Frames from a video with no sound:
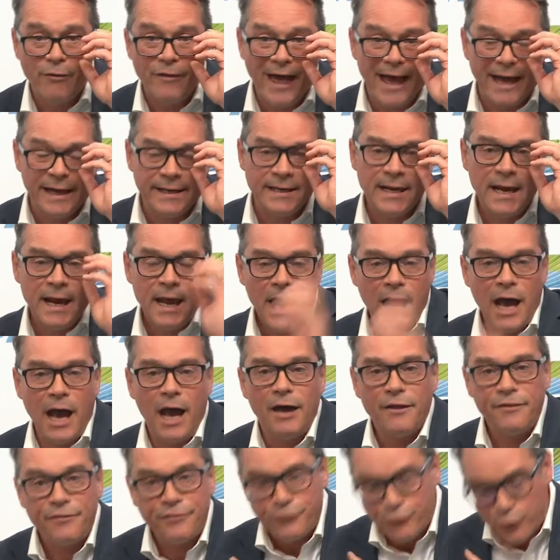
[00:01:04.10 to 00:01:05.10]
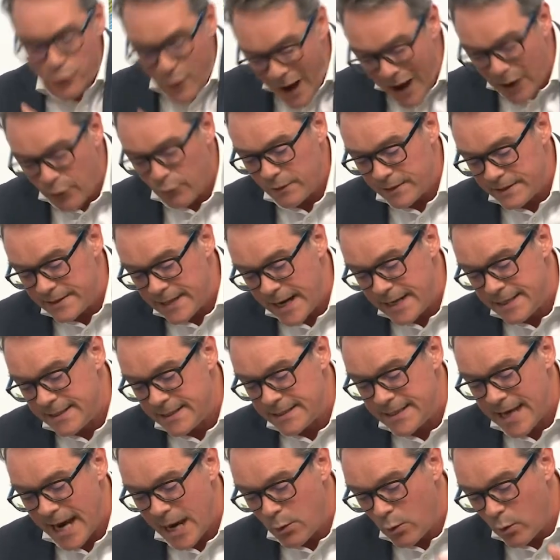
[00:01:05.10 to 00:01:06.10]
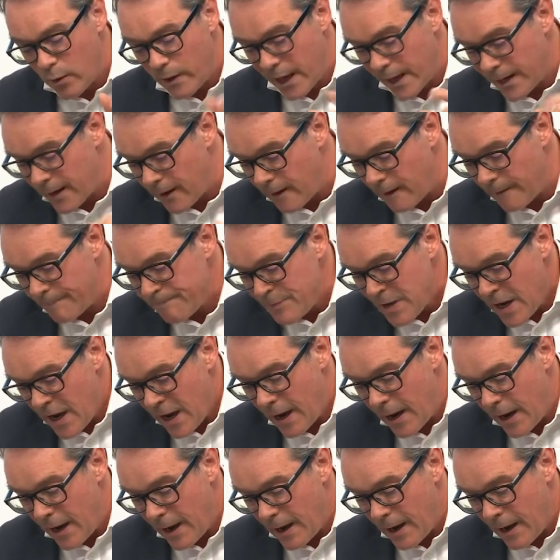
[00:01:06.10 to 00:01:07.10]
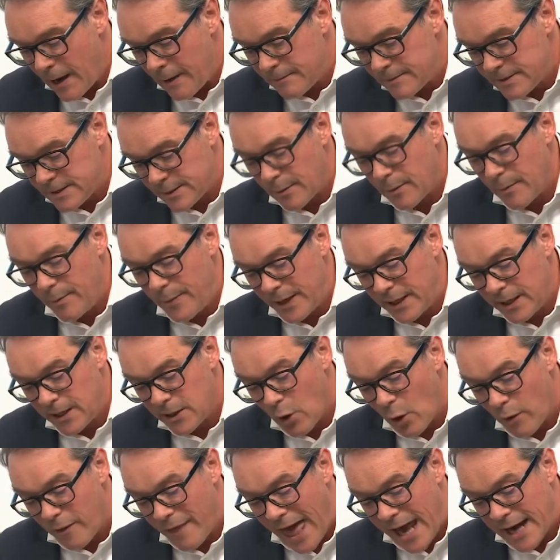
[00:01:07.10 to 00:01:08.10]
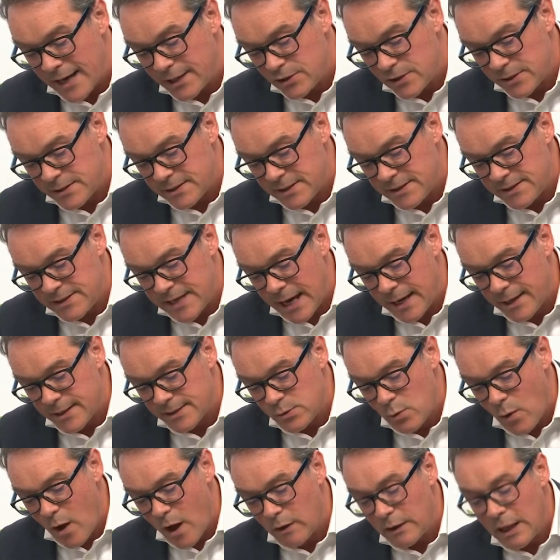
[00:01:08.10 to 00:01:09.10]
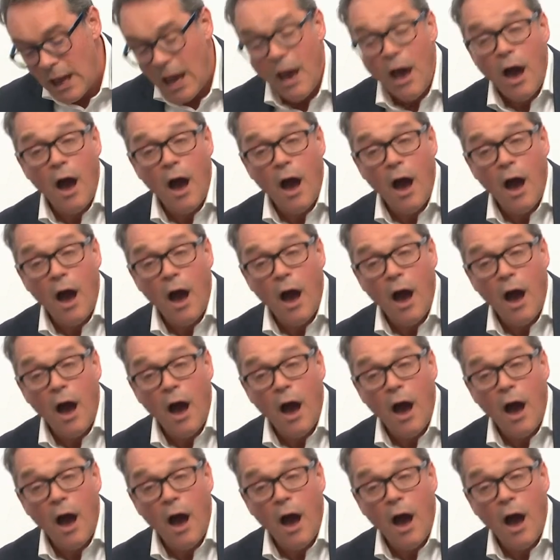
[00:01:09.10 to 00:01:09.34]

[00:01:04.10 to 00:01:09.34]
that throughout the day today. We'll get our some opinion on that in just a sec as well.